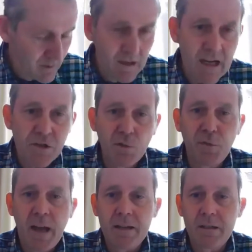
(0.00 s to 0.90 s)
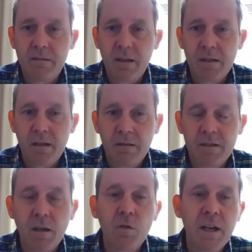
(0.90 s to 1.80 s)
In actual fact, there's
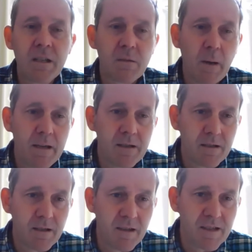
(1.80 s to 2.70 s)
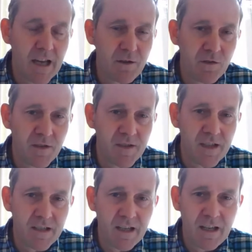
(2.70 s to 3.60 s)
a green space in the centre of the
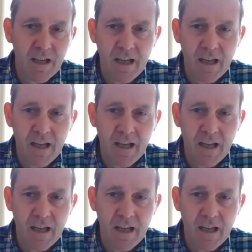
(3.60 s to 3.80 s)
city,